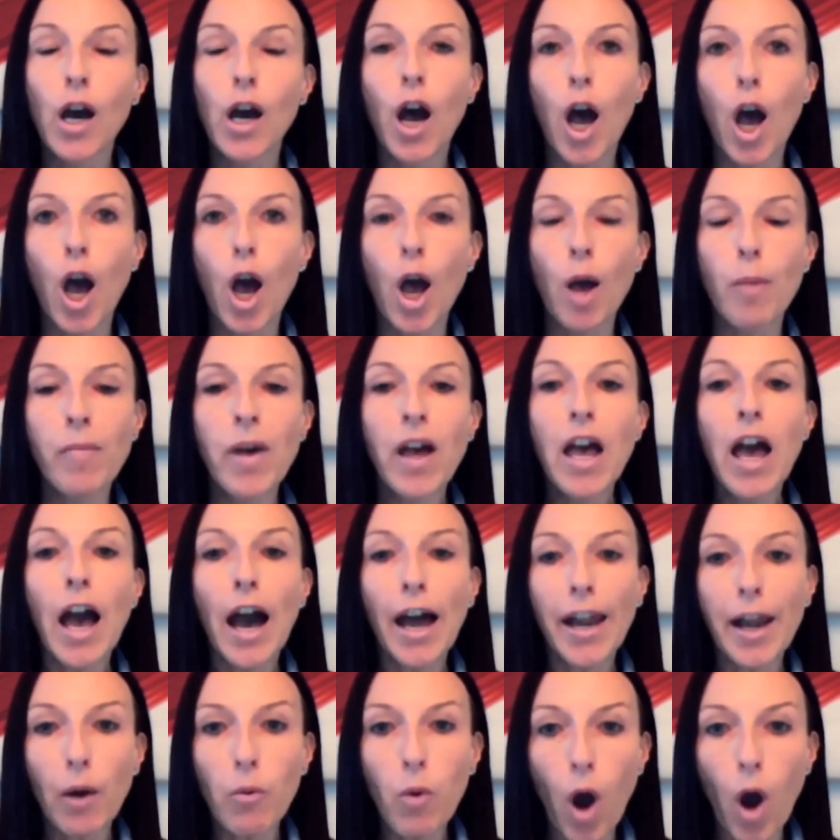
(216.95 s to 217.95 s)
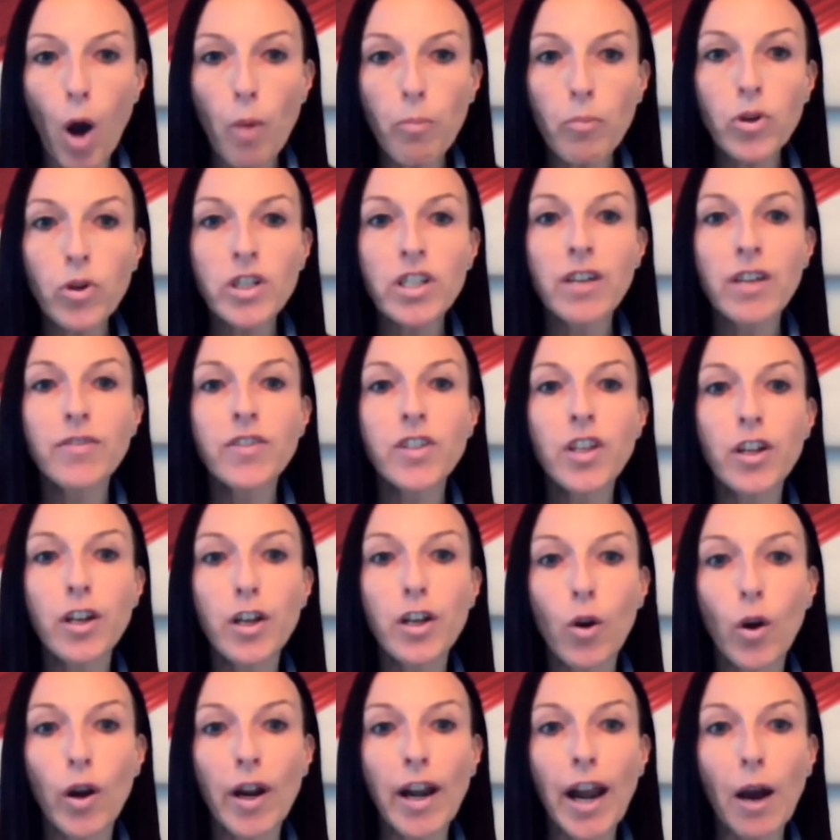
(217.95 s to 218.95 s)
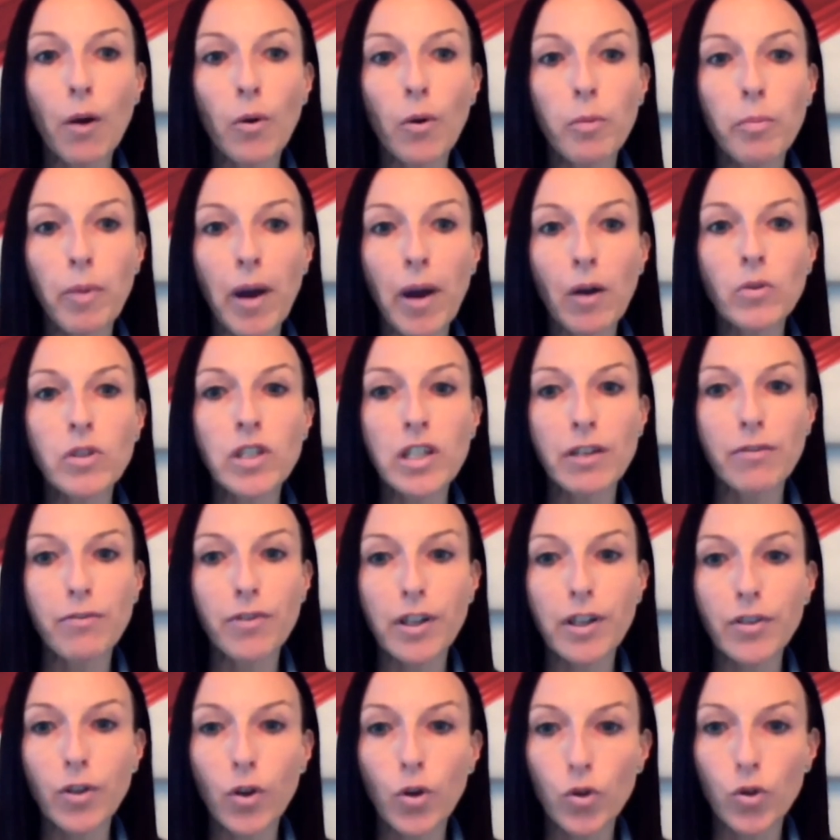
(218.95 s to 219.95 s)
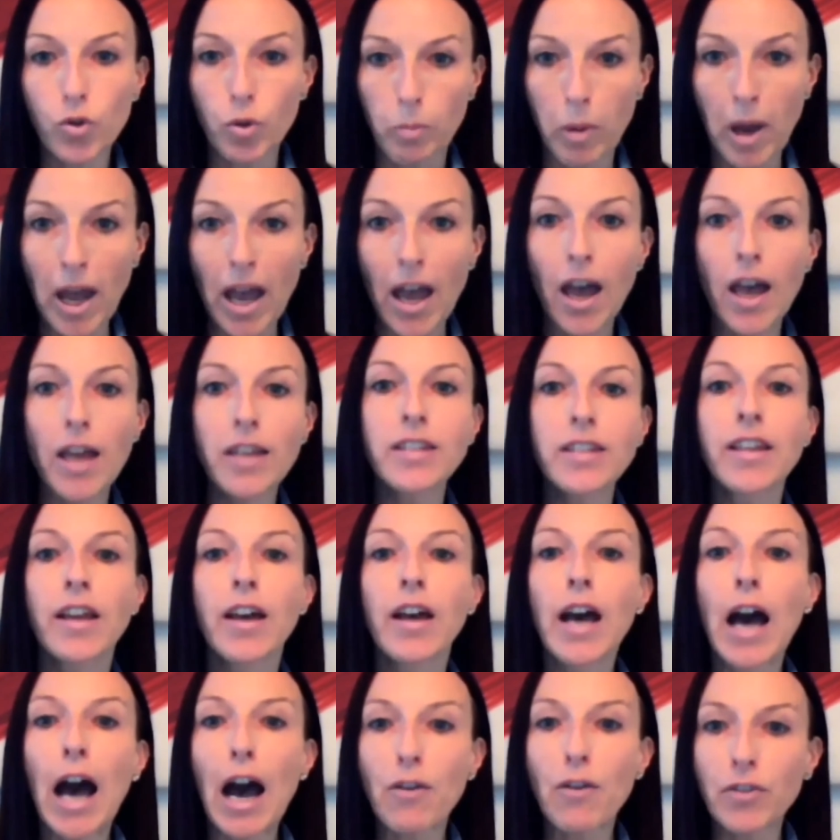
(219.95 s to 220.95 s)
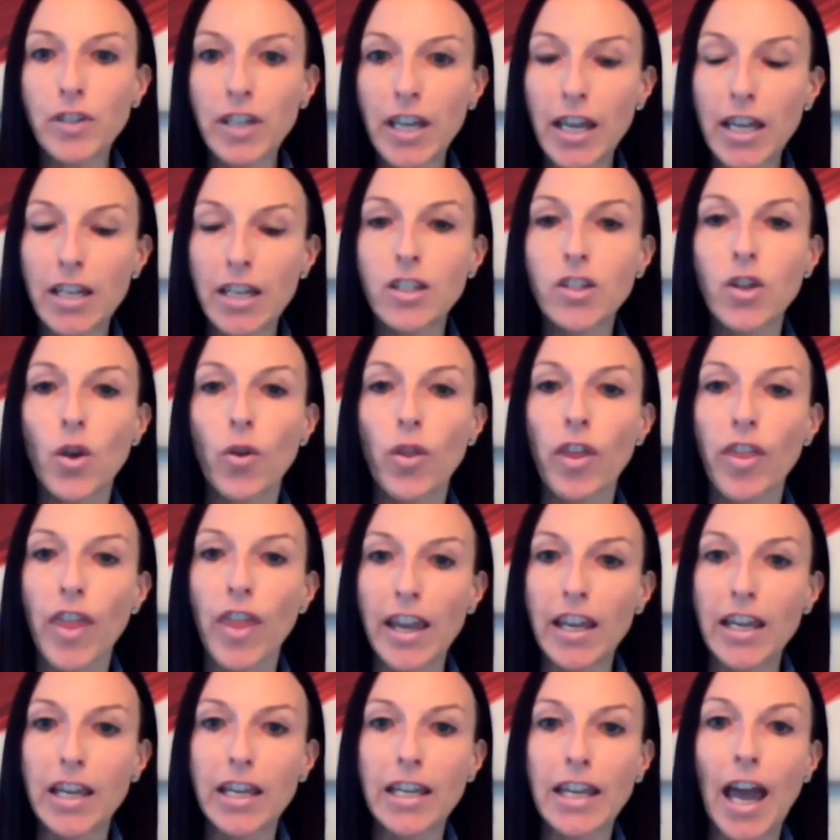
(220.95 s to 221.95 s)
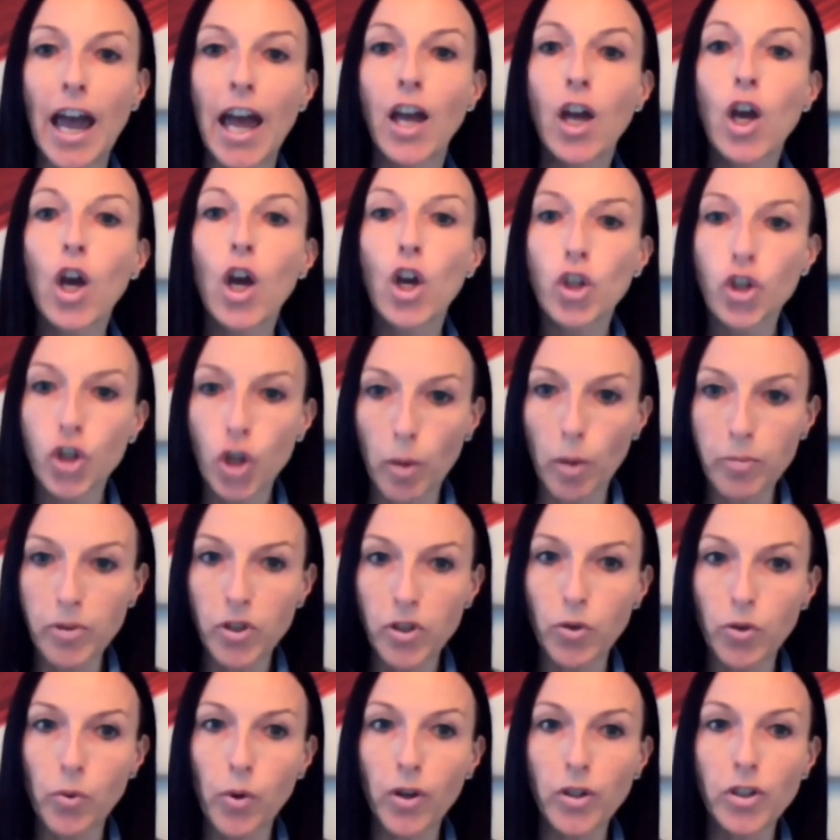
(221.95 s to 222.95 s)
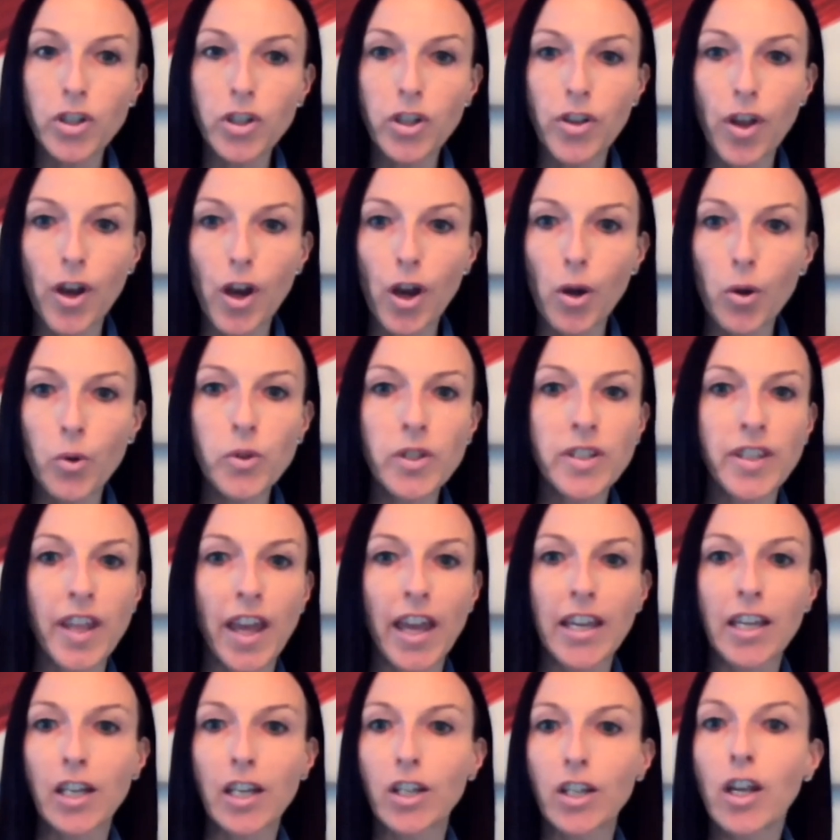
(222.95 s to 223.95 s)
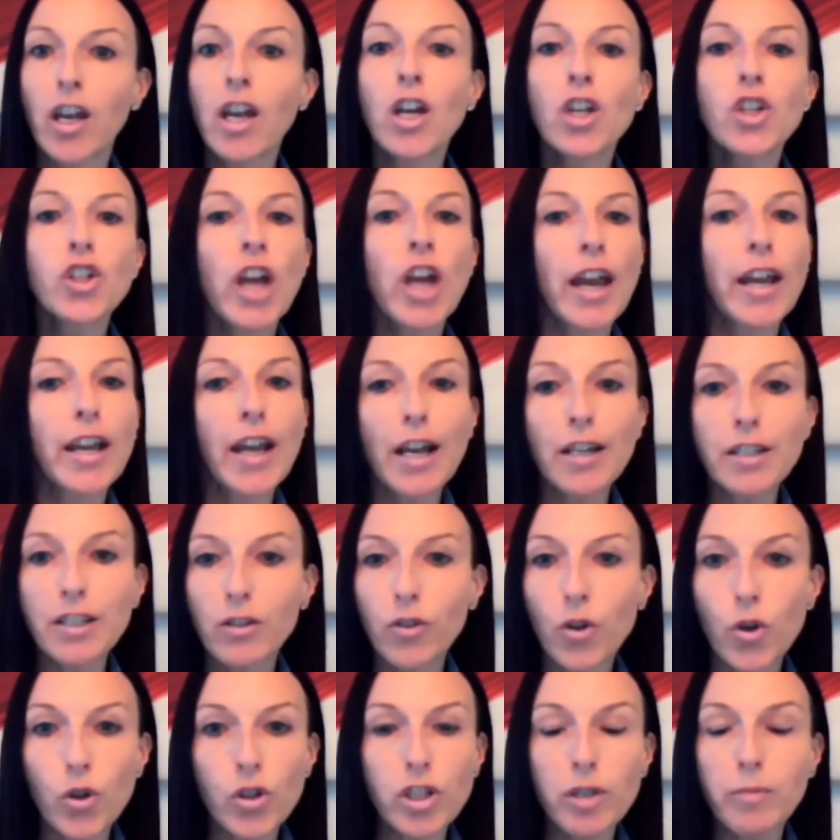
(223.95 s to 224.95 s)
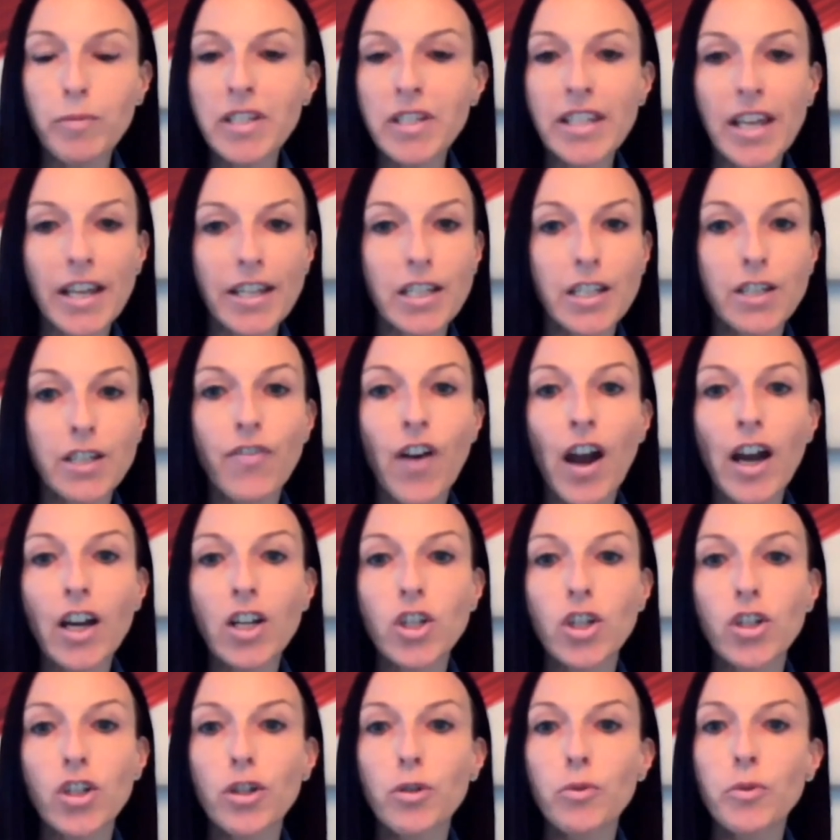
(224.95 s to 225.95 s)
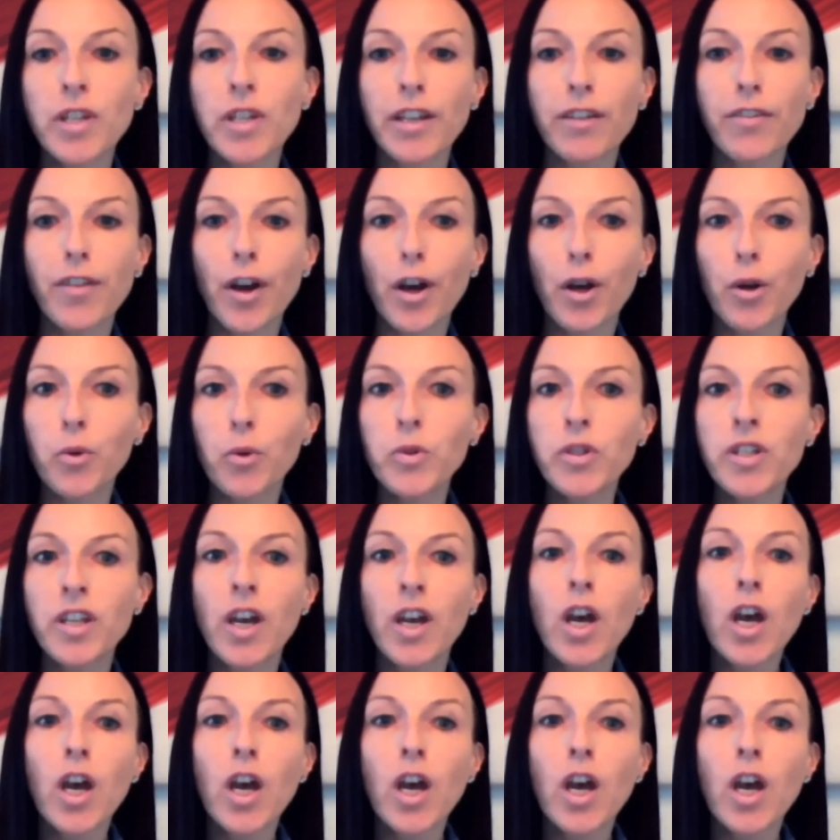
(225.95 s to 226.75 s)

And our operatives that are going out and about delivering those repairs have kits so that they can get jobs through onto those. They can check customer satisfaction using those.